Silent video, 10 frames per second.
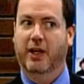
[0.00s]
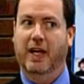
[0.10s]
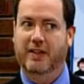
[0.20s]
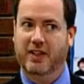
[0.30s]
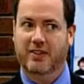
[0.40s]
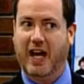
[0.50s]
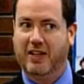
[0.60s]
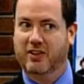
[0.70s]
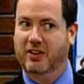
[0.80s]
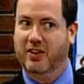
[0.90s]
And the
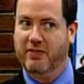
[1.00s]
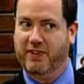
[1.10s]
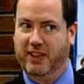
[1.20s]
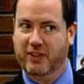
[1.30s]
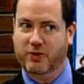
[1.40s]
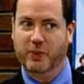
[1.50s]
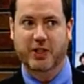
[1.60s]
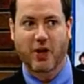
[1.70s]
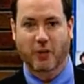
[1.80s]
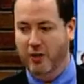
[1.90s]
exact significance we
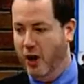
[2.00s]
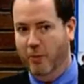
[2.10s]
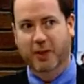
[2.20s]
don't know,